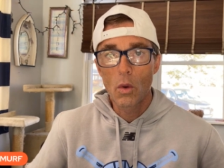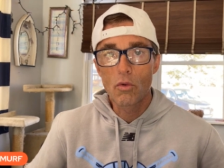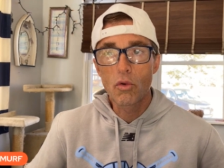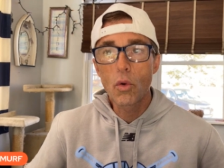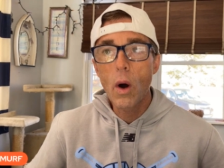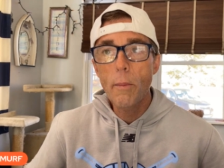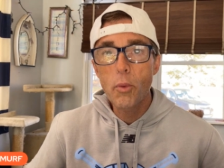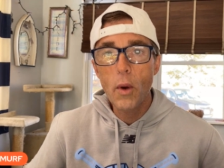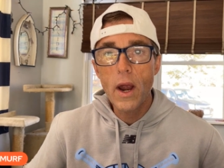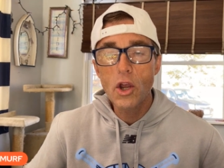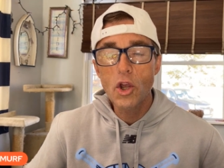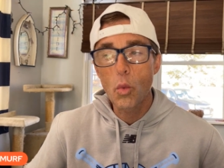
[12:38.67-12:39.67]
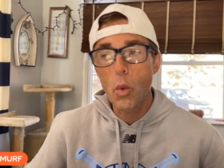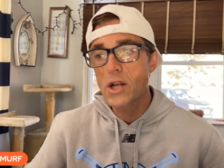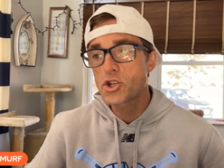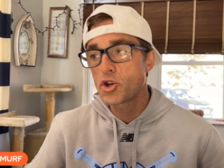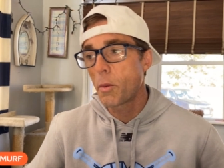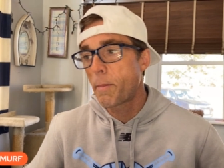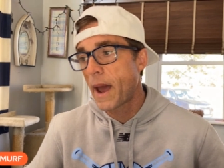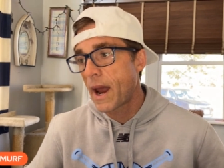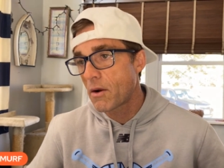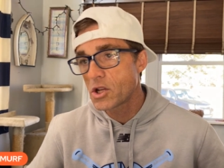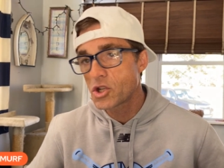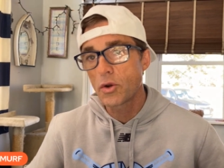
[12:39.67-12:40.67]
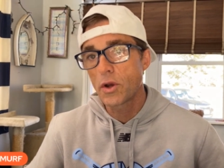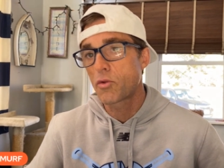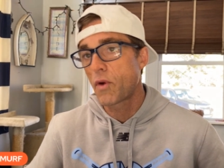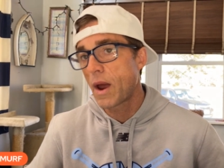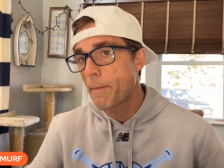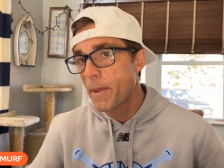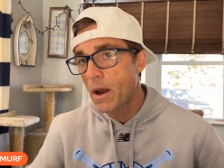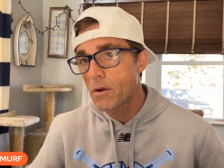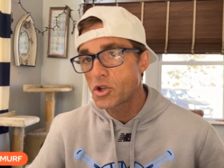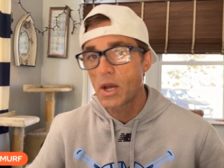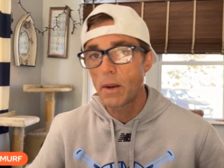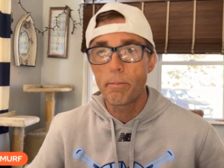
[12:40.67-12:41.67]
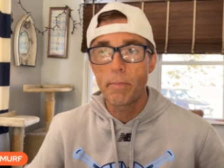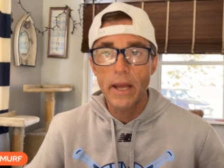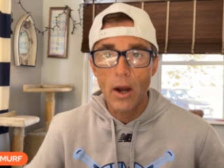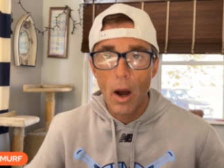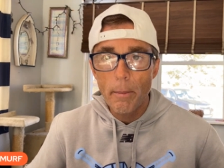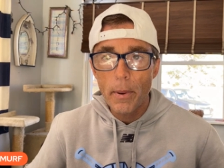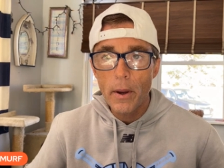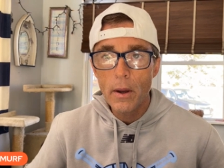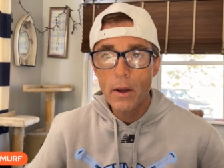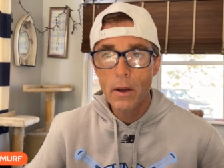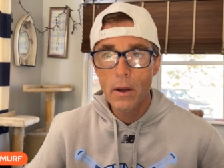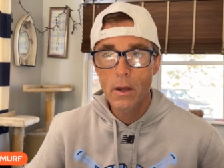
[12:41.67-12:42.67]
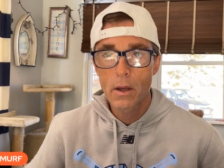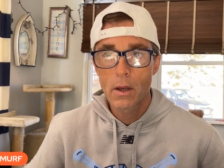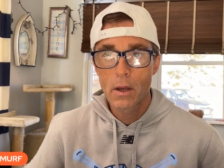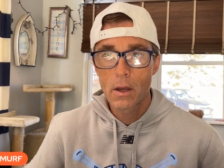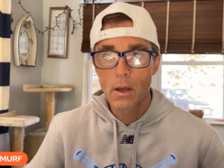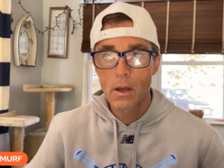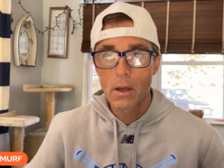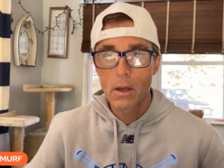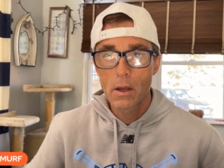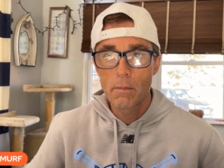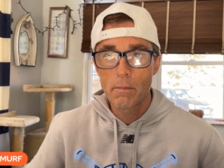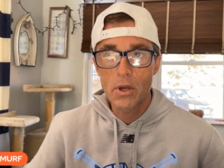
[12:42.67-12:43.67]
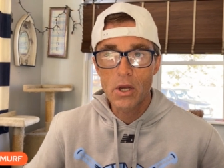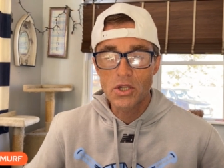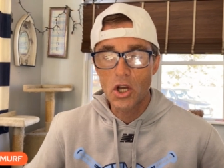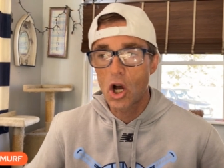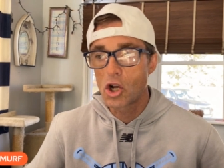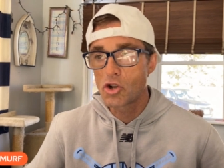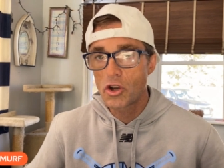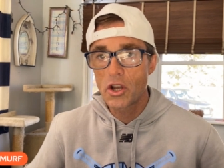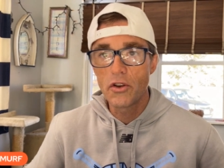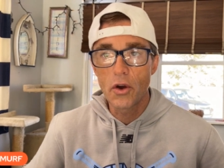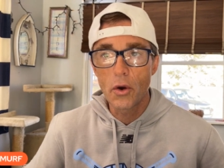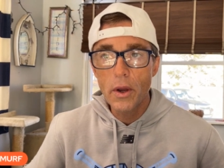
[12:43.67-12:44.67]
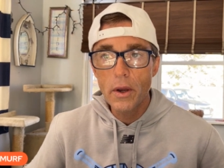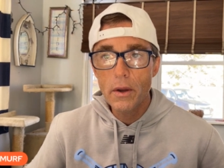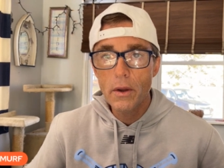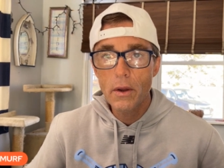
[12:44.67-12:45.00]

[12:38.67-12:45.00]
grew up where you watched your parents or your grandparents get beat up because the country can do it.